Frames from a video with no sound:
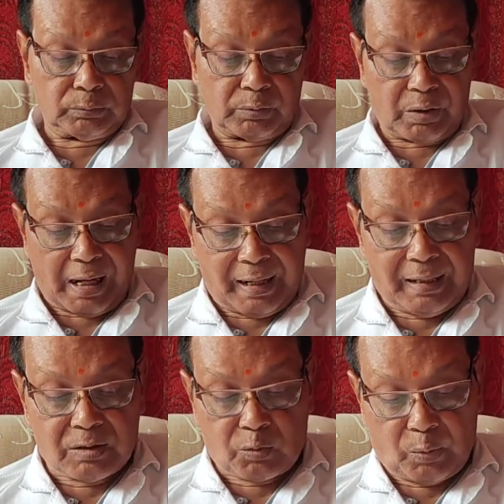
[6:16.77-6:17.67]
There
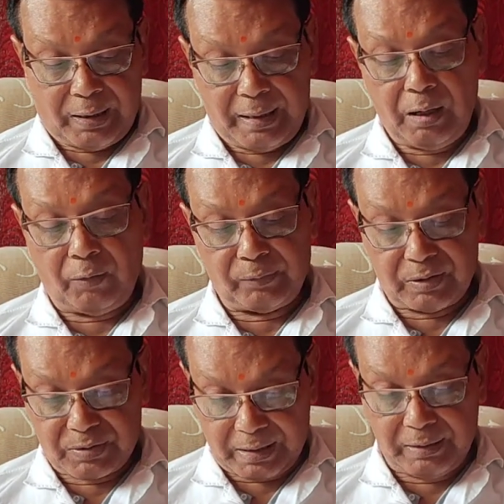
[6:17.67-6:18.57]
is swelling of the
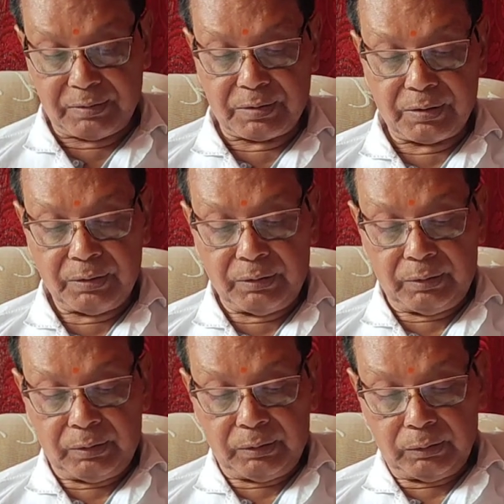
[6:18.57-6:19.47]
cells
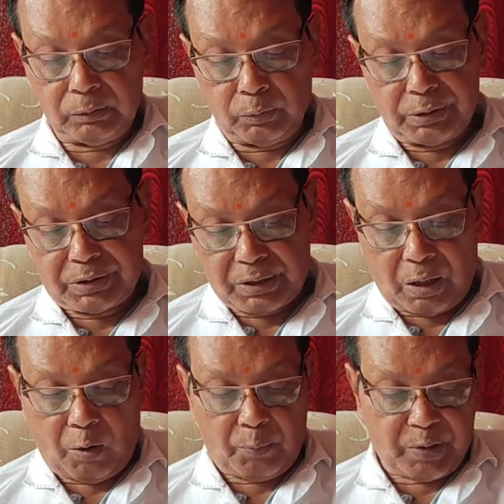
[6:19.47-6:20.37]
which
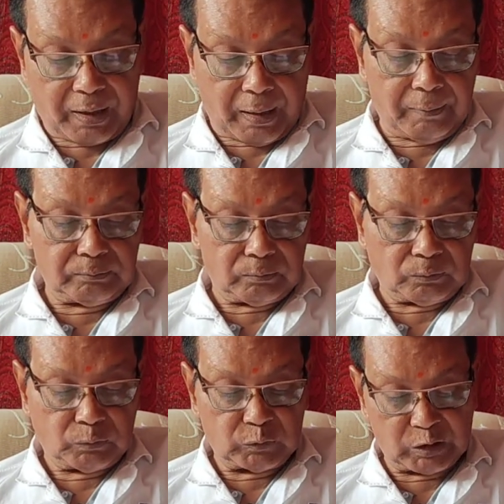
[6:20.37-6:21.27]
now become
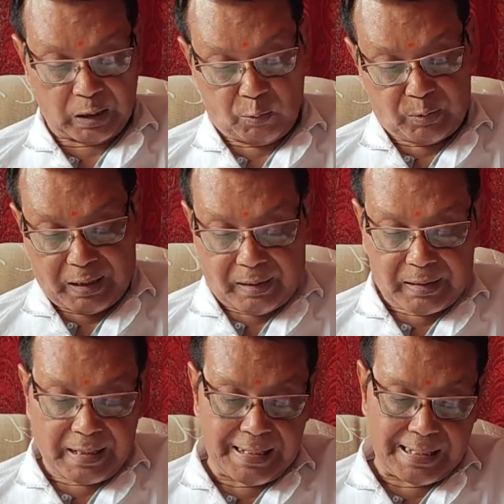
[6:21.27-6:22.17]
rounded
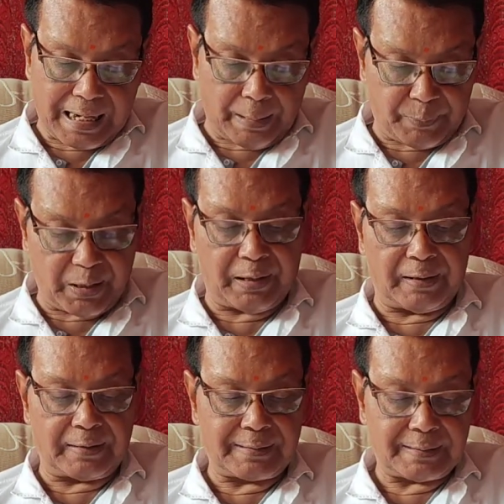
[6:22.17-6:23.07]
in
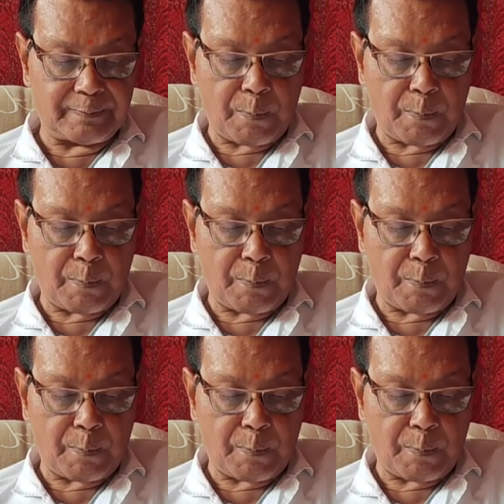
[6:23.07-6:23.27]
appearance.